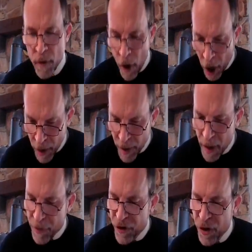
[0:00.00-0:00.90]
Argument
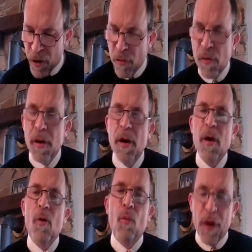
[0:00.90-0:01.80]
number two,
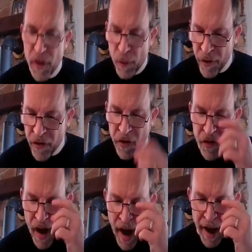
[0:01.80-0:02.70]
when there is
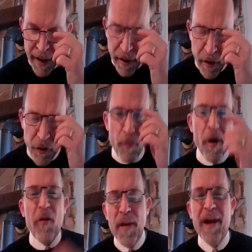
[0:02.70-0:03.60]
design, there
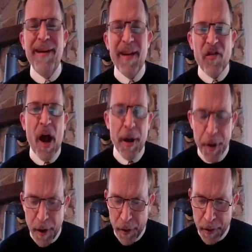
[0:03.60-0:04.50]
must be a
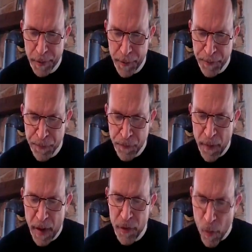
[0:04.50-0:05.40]
designer.
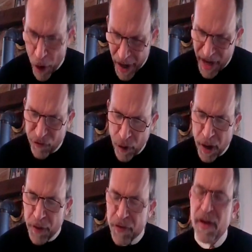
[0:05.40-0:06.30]
The more
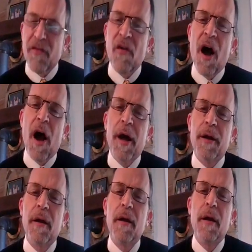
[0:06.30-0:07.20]
intricate the
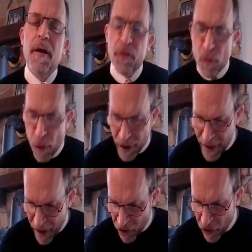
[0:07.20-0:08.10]
design, the more
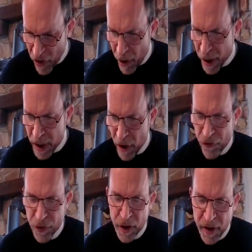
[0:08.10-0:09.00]
necessary it is
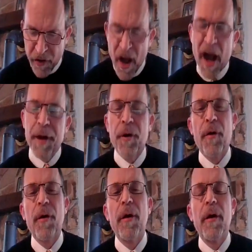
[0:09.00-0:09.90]
for the
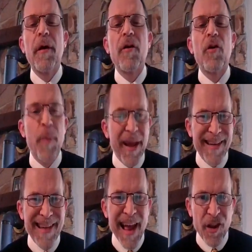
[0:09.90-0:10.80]
designer to be
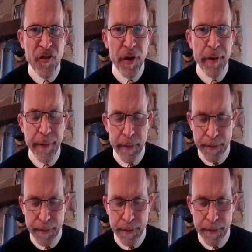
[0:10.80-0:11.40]
intelligent.